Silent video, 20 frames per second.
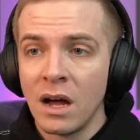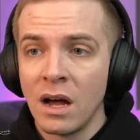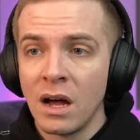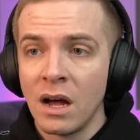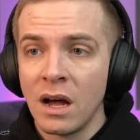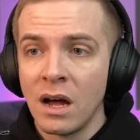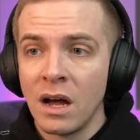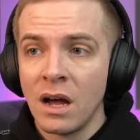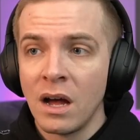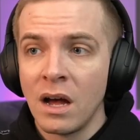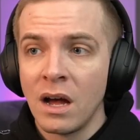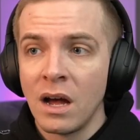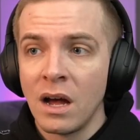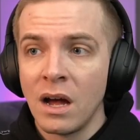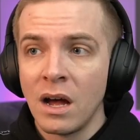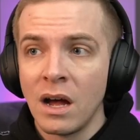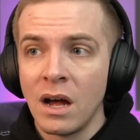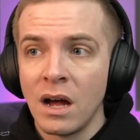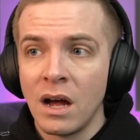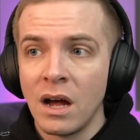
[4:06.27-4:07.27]

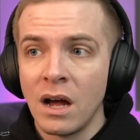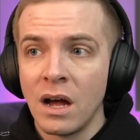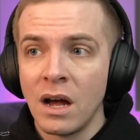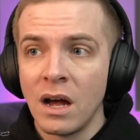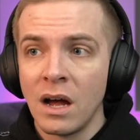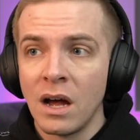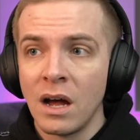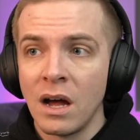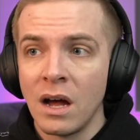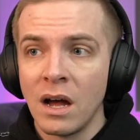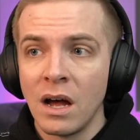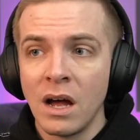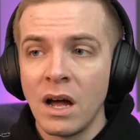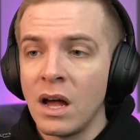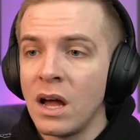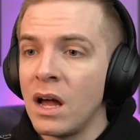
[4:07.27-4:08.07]
[no speech]